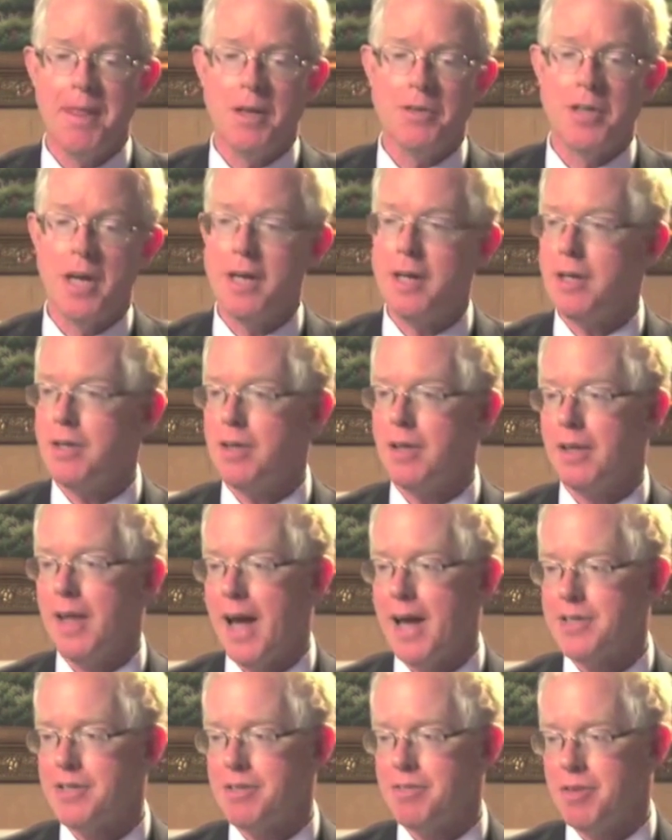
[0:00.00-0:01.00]
Taking the
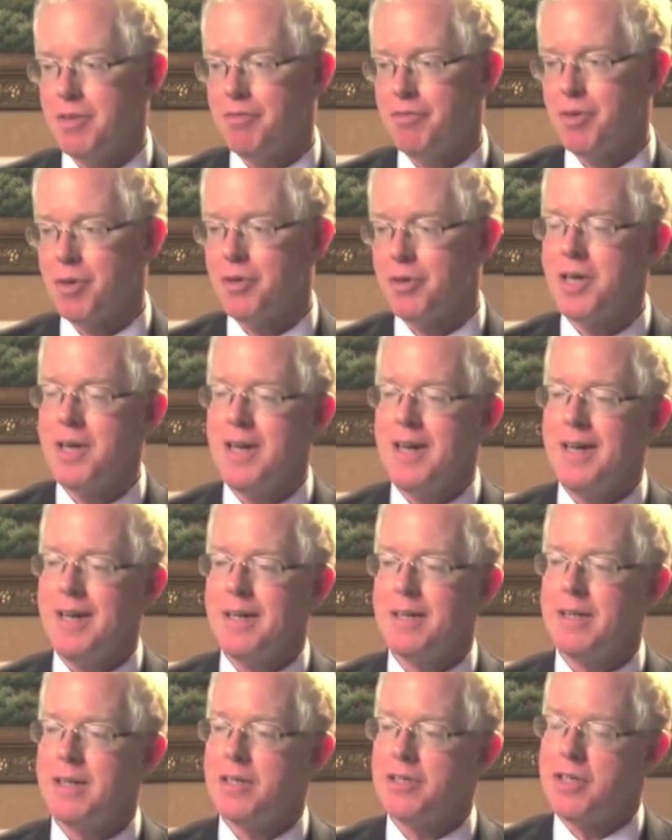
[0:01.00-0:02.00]
last of them first,
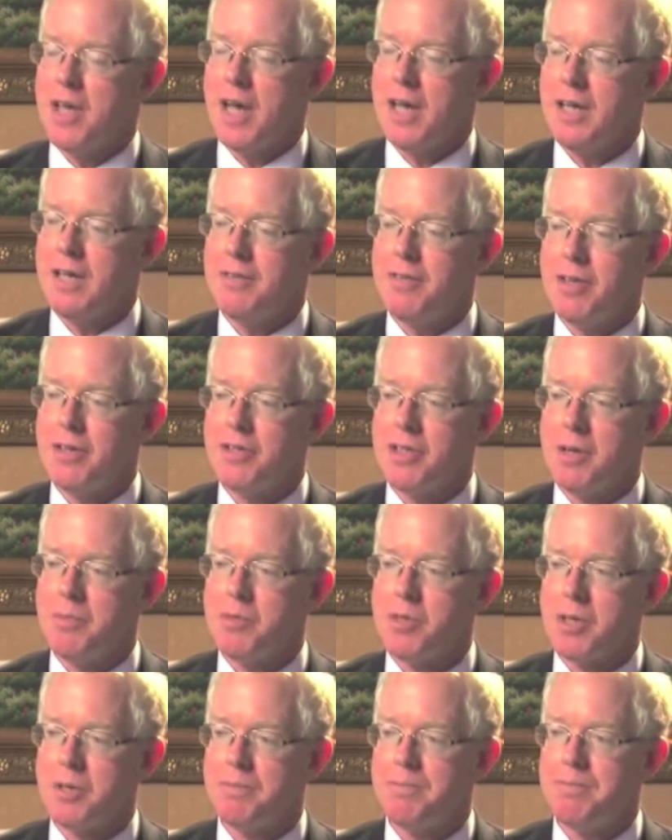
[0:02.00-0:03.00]
the executive
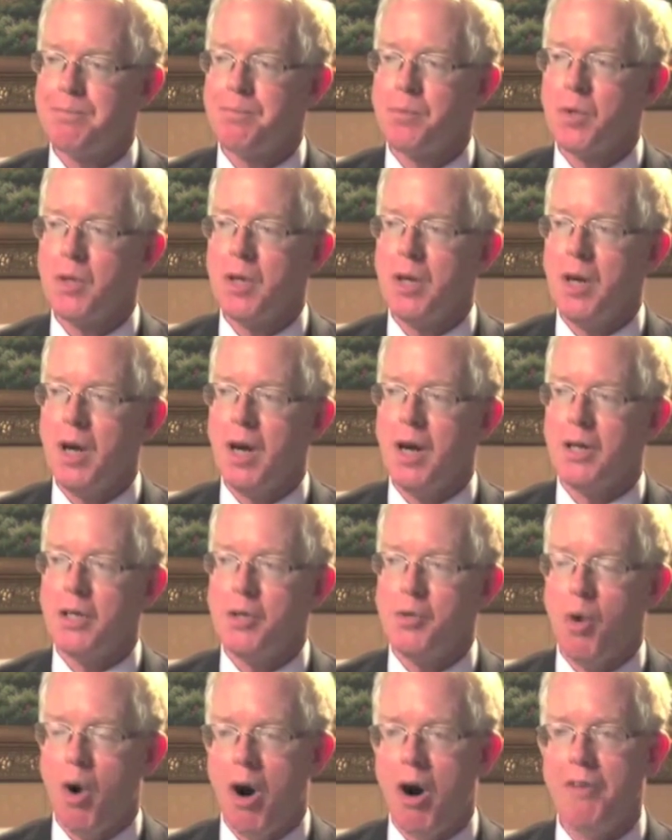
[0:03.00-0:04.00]
exemption,
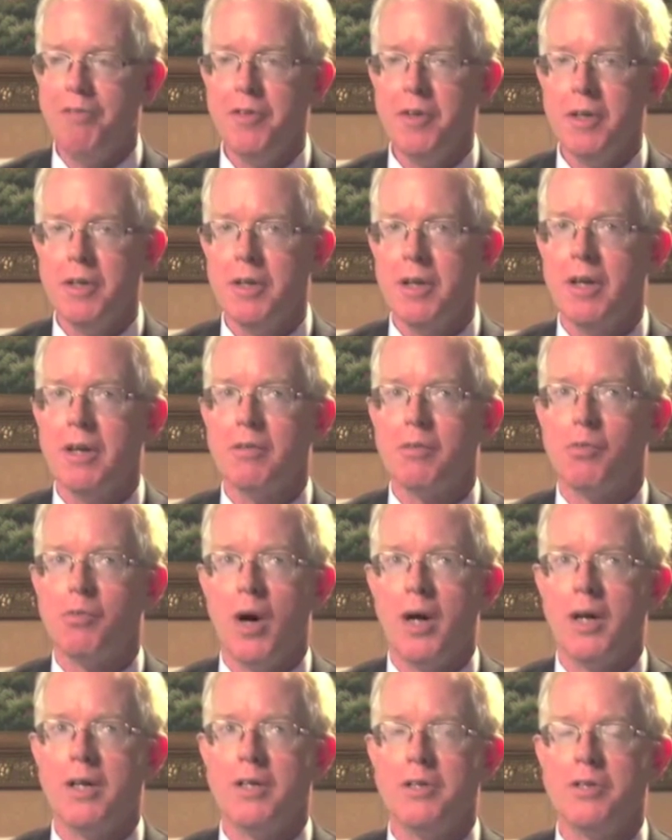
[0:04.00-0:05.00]
you often
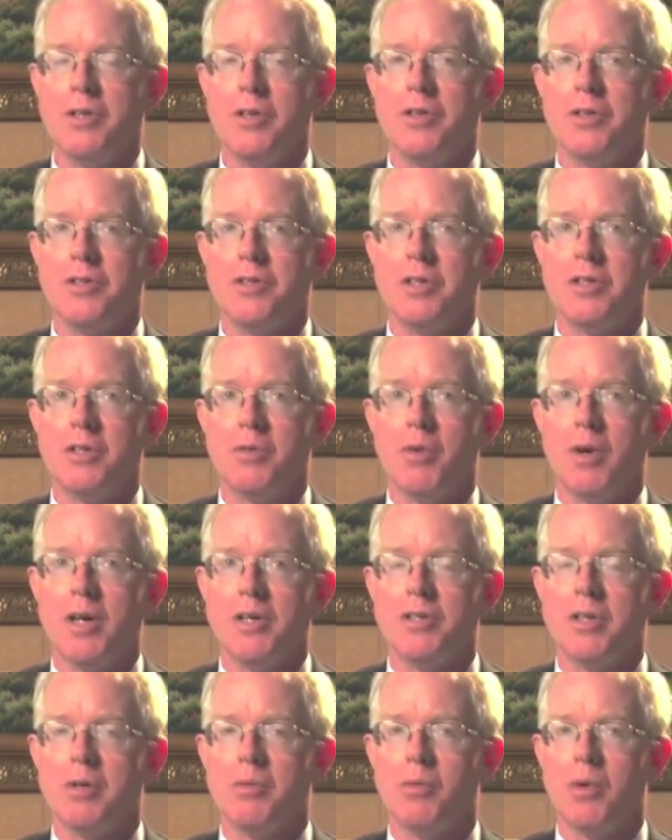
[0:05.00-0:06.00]
run into the
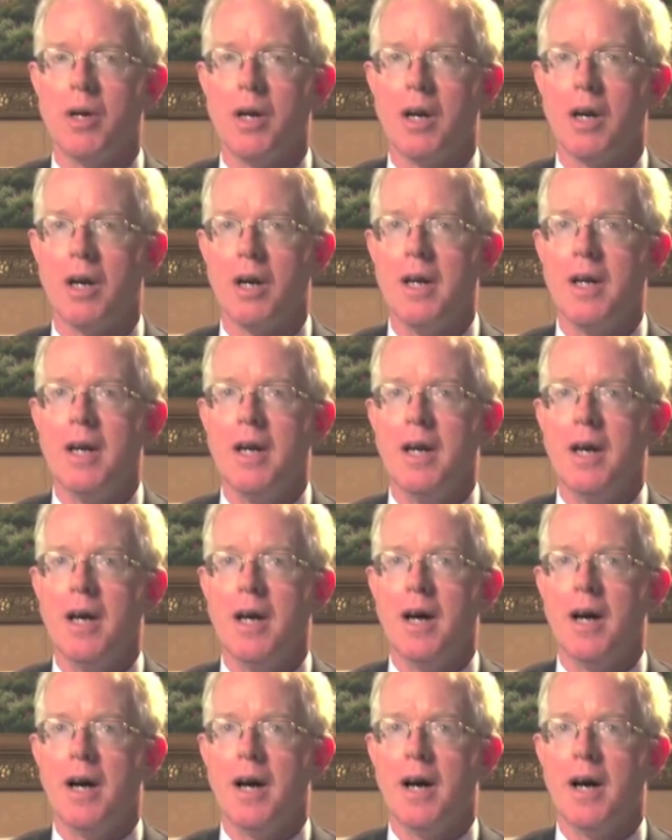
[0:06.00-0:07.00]
situation where
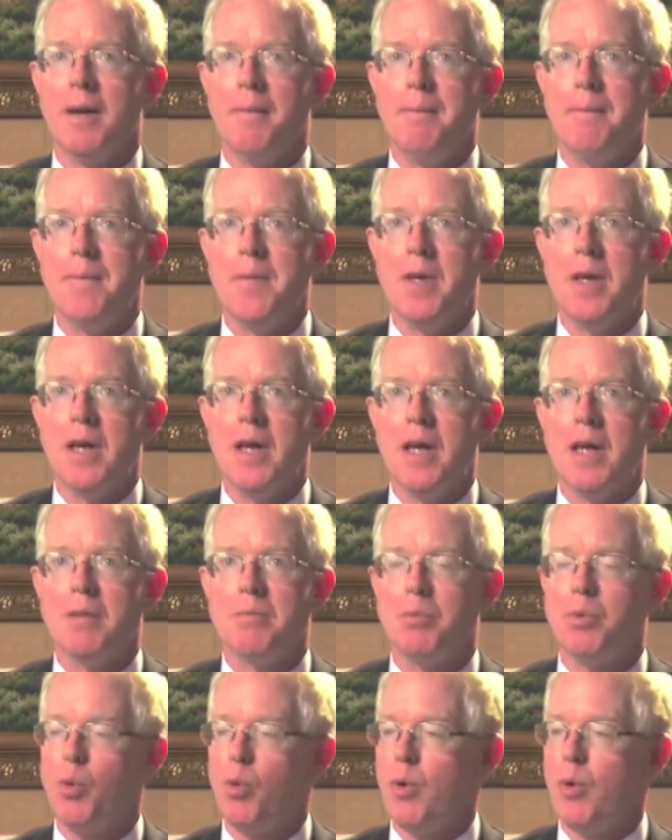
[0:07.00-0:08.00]

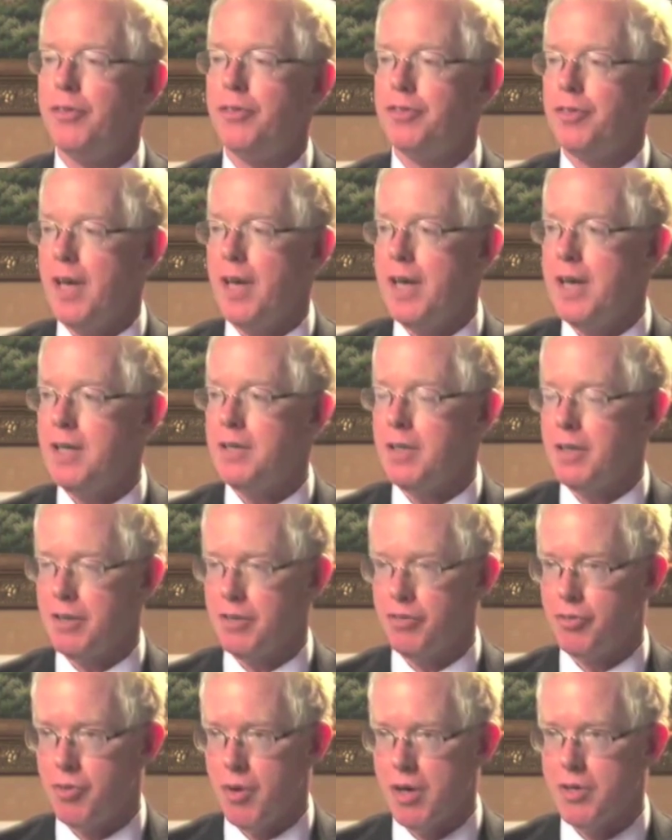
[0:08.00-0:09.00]
employees, say in the
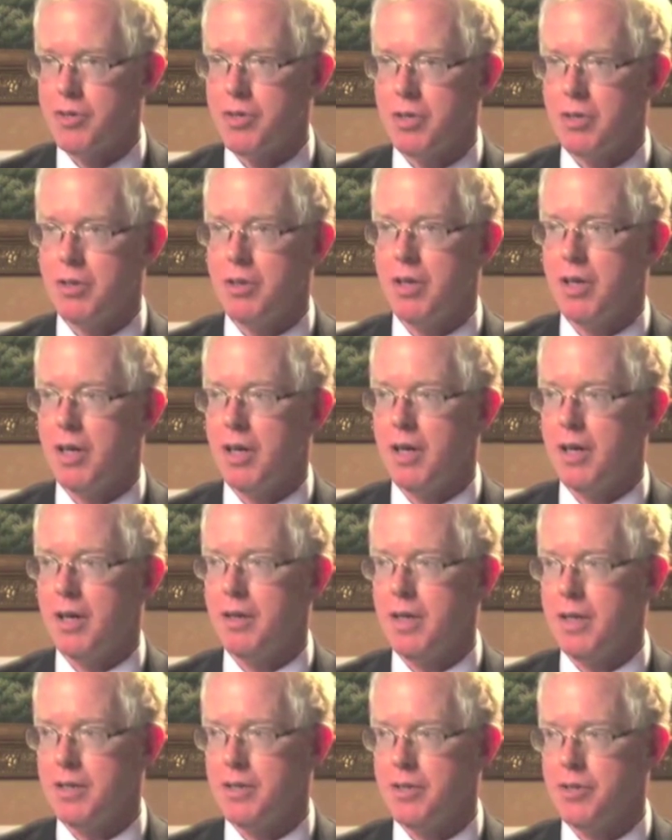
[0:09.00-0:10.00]
construction
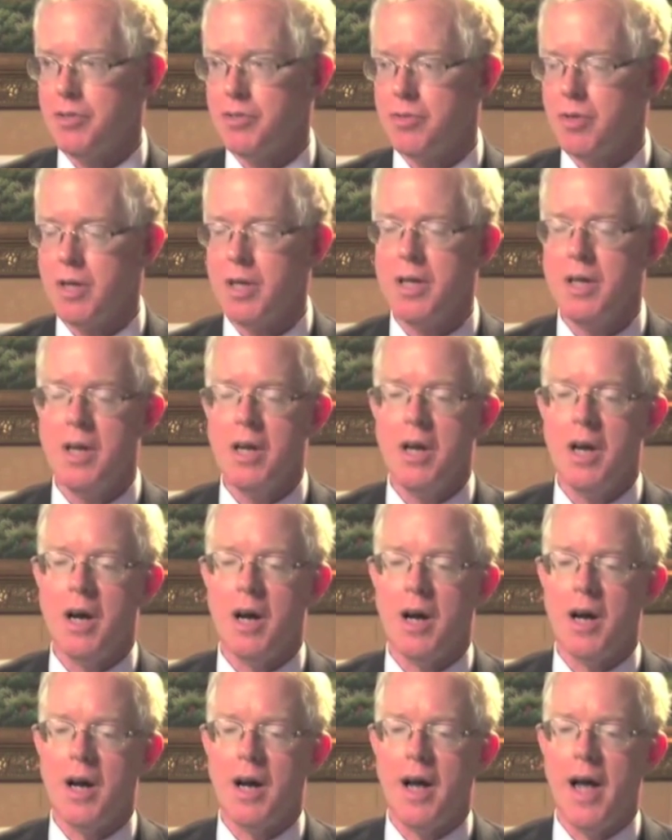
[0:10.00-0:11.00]
industry,
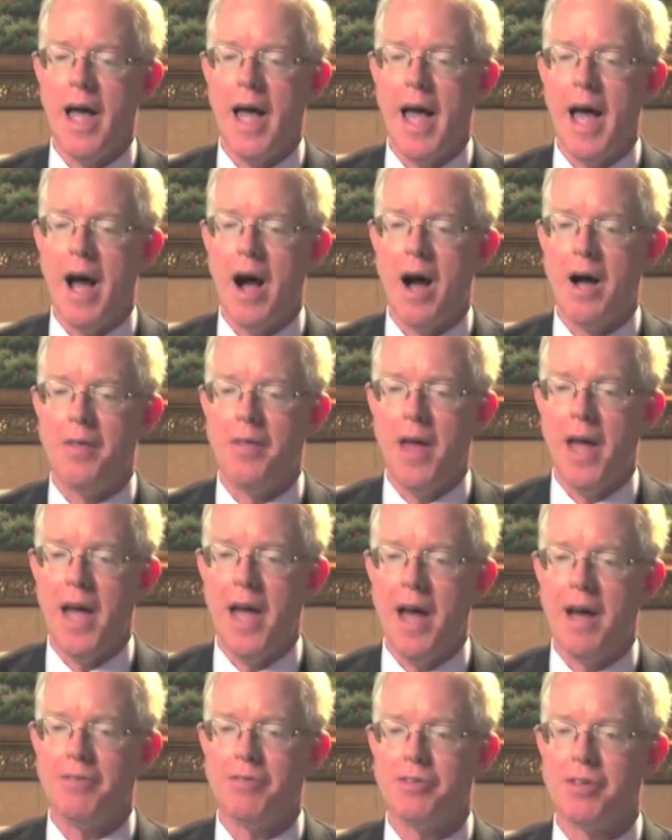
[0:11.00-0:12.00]

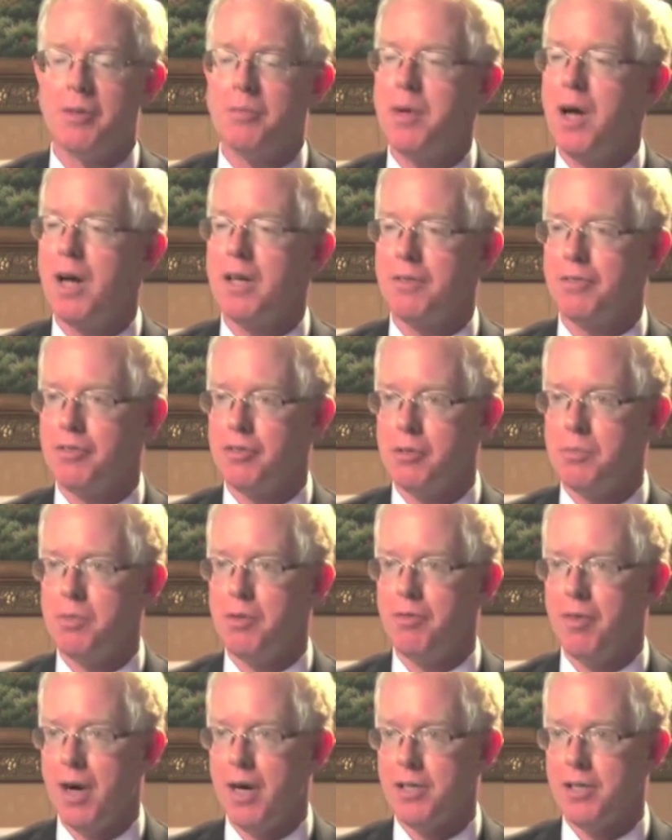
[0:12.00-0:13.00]
have some kind of
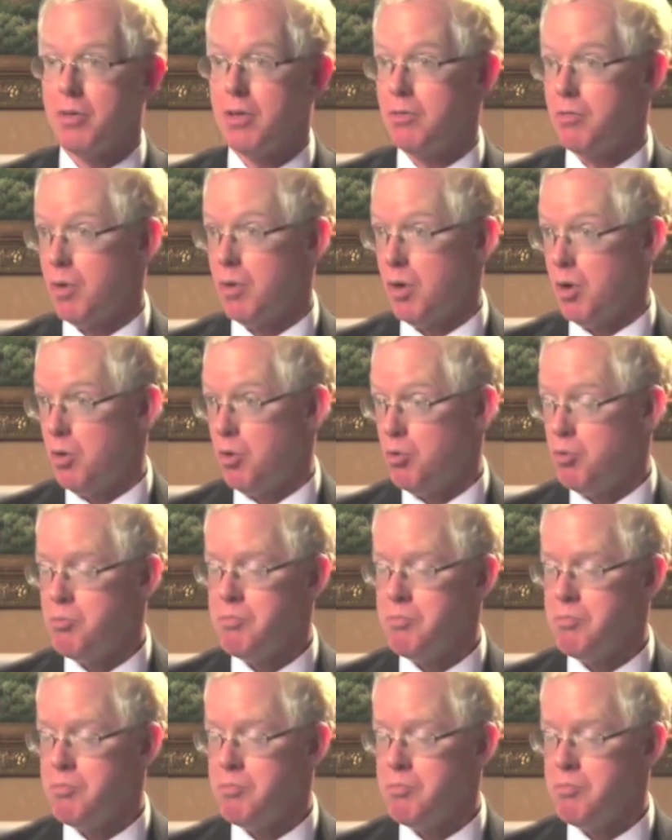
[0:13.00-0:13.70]
supervisory role.